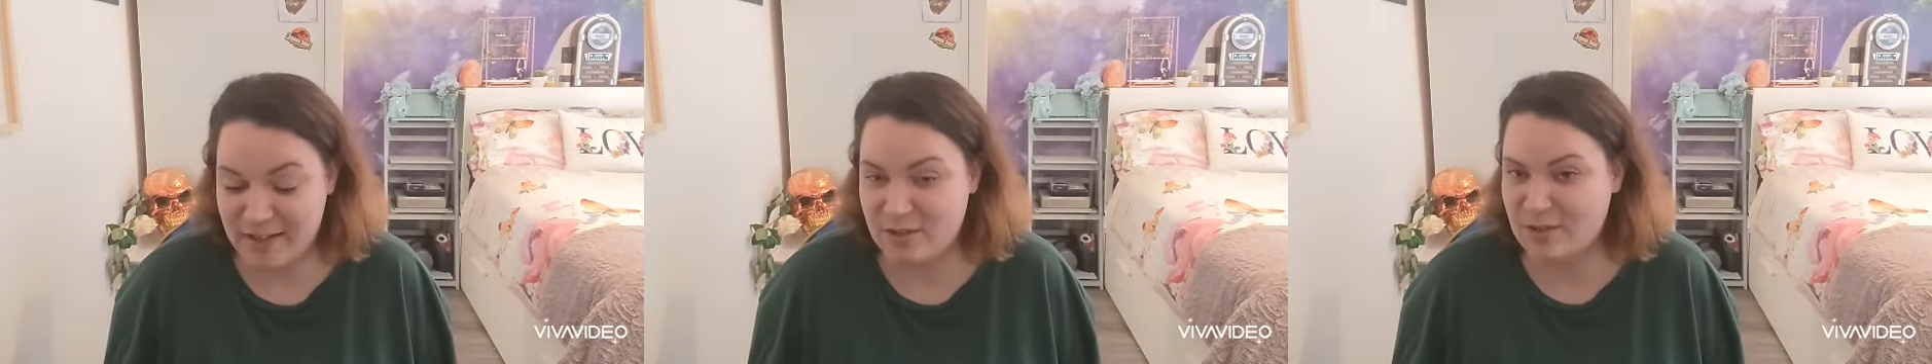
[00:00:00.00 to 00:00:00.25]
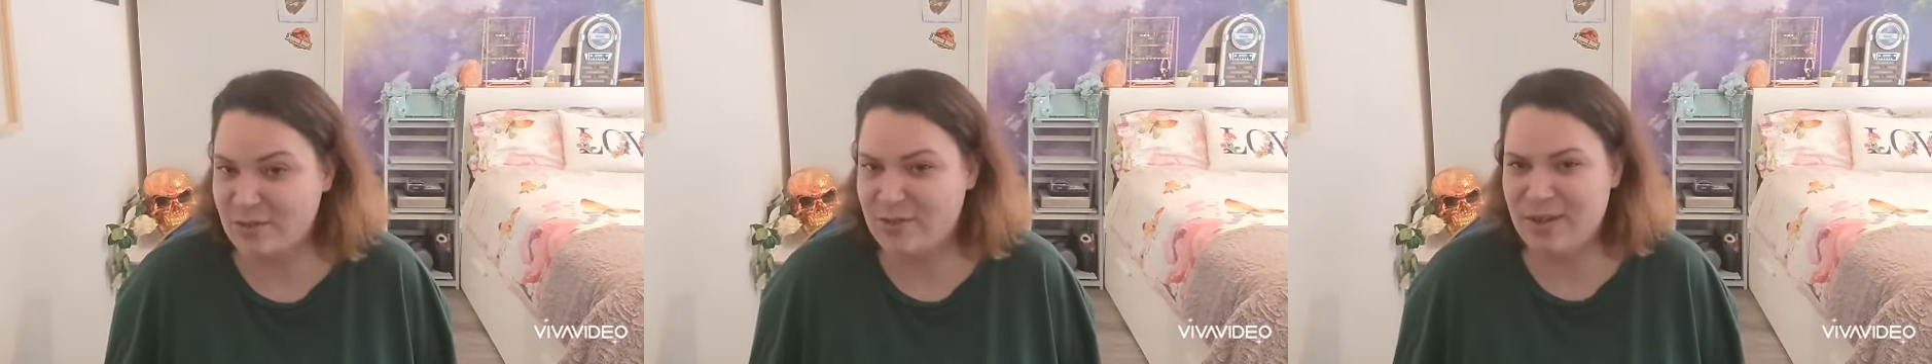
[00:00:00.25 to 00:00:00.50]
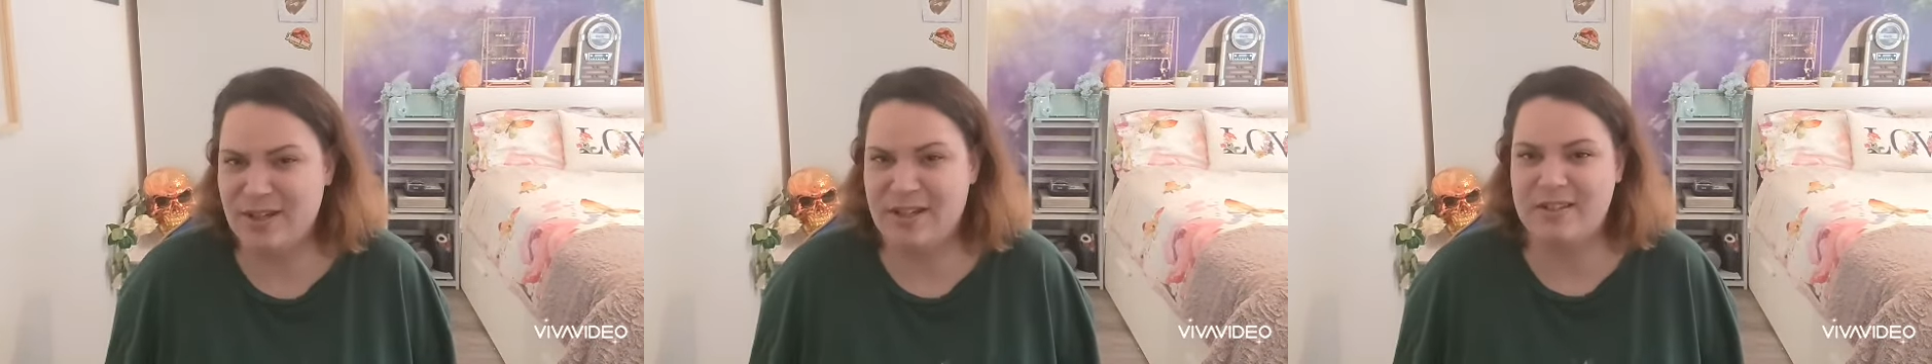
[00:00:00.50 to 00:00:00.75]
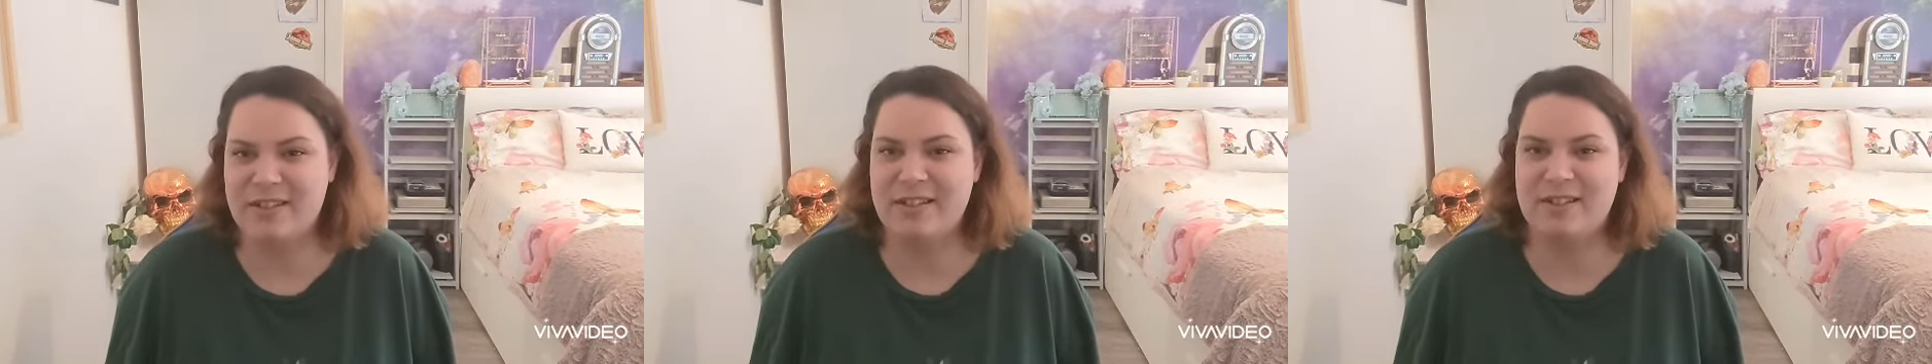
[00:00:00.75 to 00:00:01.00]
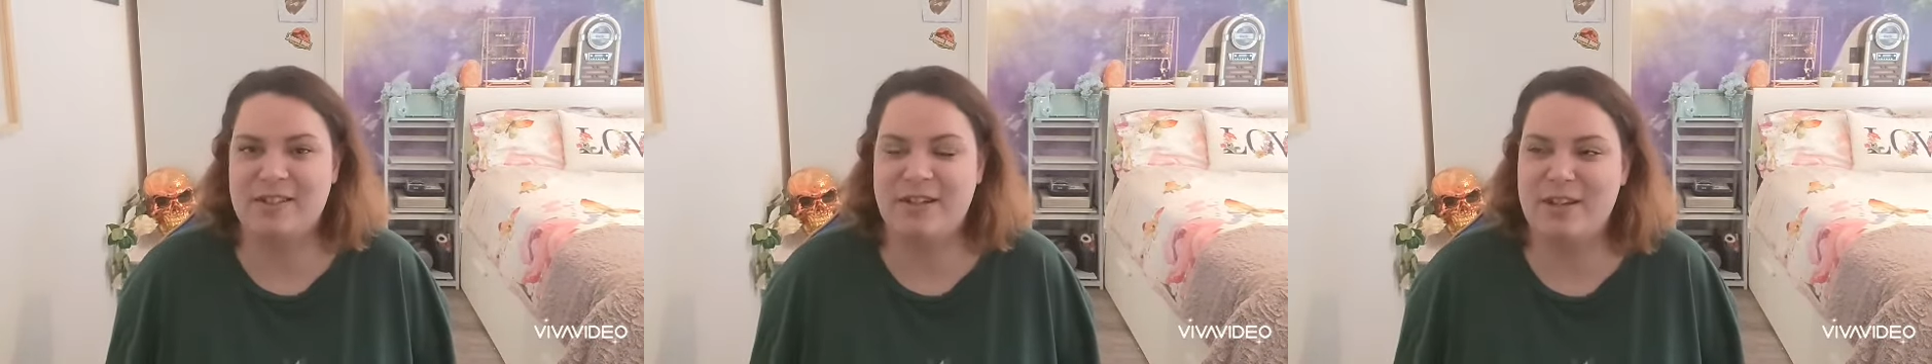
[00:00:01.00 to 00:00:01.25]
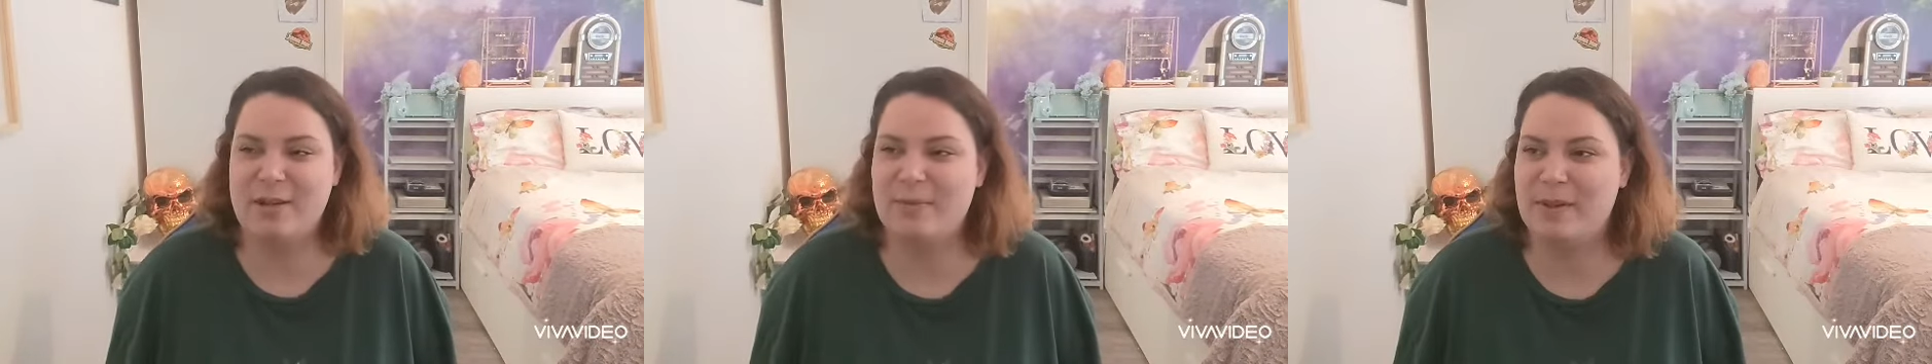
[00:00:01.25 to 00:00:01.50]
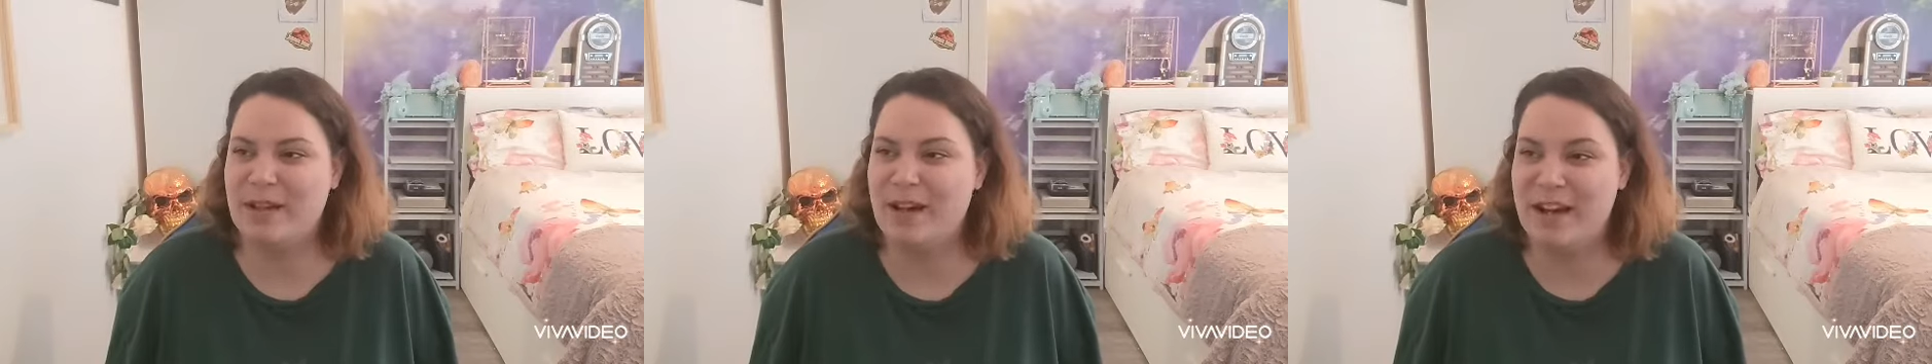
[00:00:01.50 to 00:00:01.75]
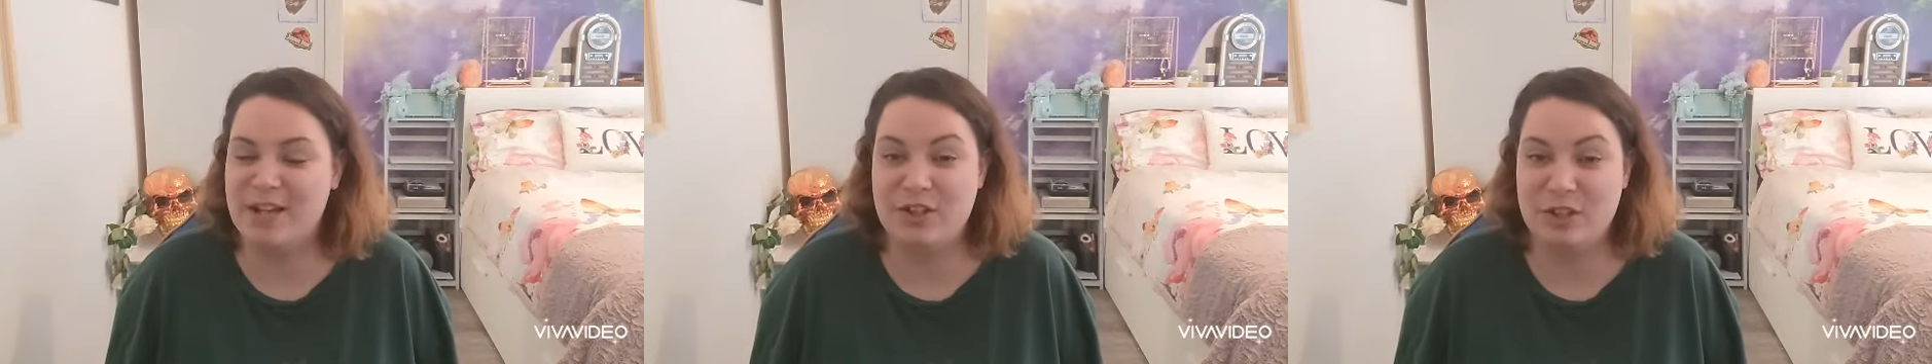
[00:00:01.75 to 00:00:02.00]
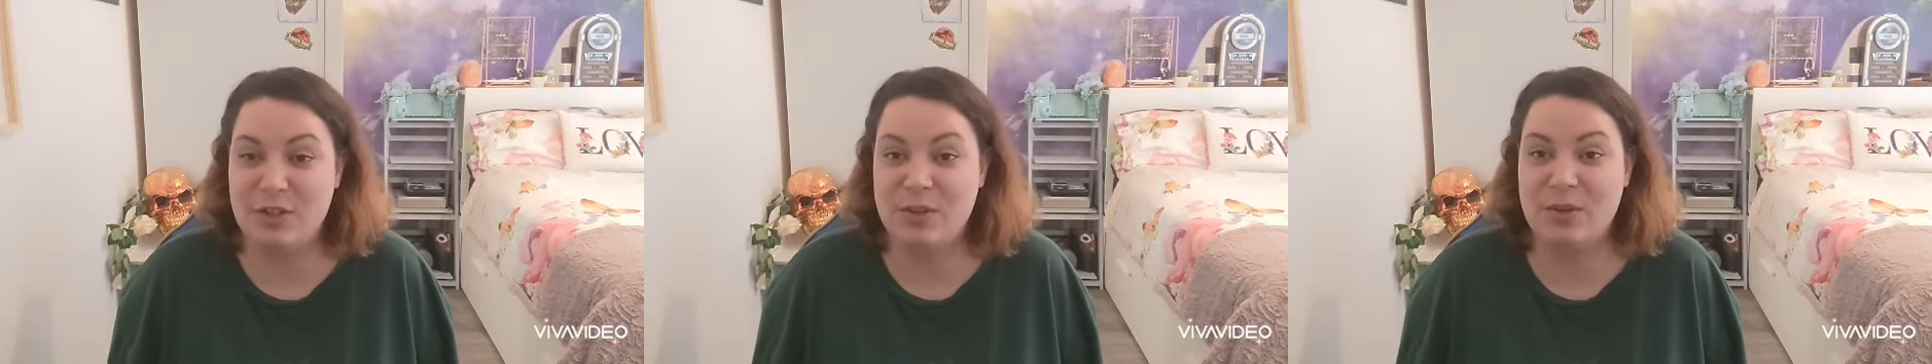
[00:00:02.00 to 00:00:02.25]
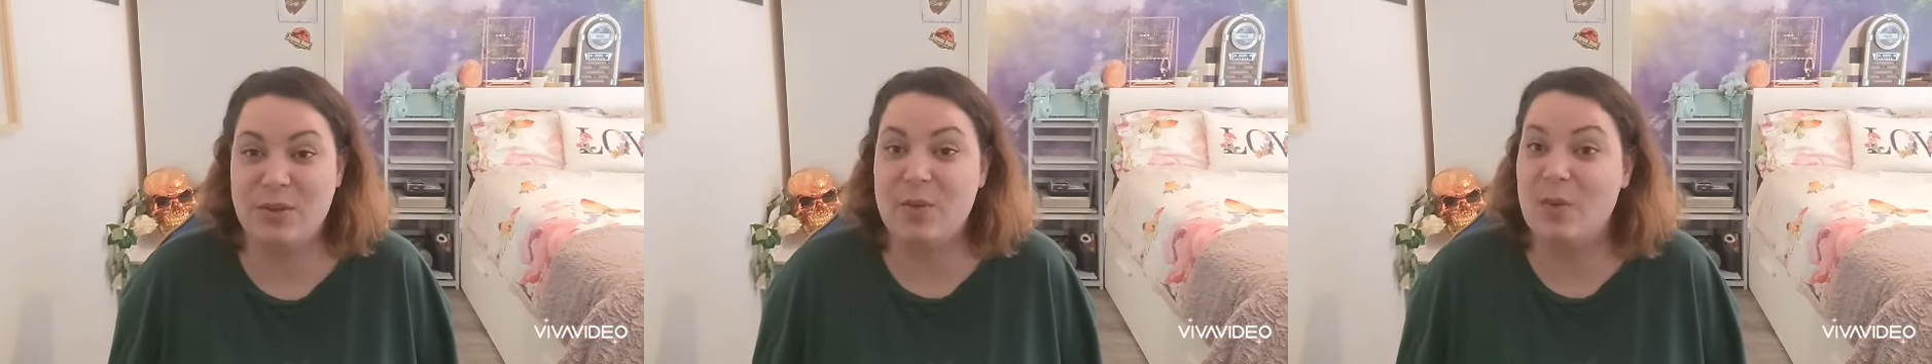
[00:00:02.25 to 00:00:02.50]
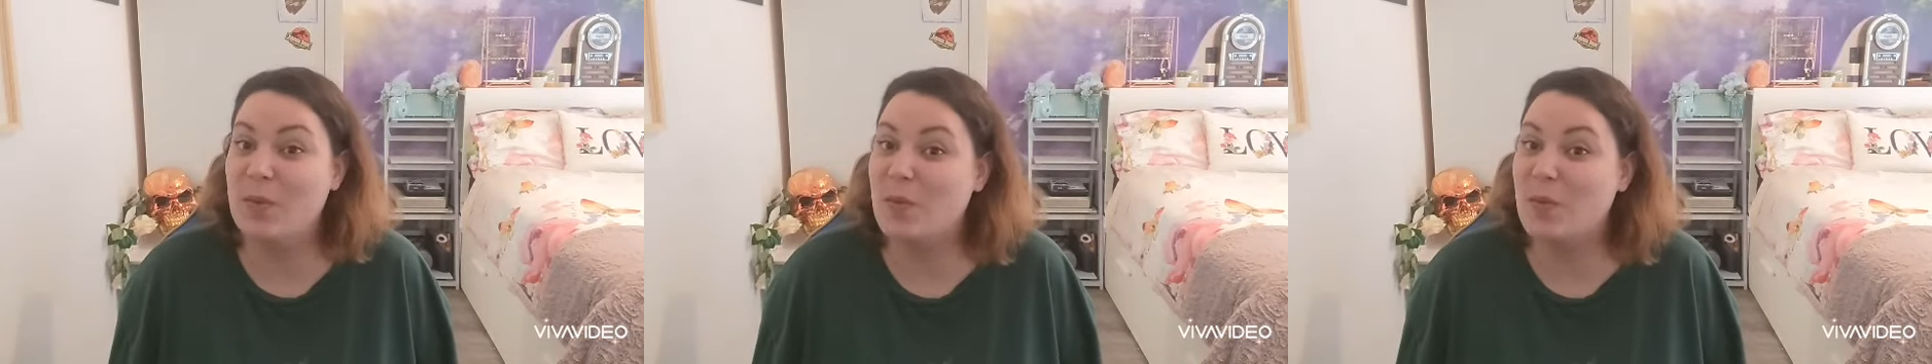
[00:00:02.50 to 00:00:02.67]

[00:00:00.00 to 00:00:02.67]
That's all you guys need to know. But I do.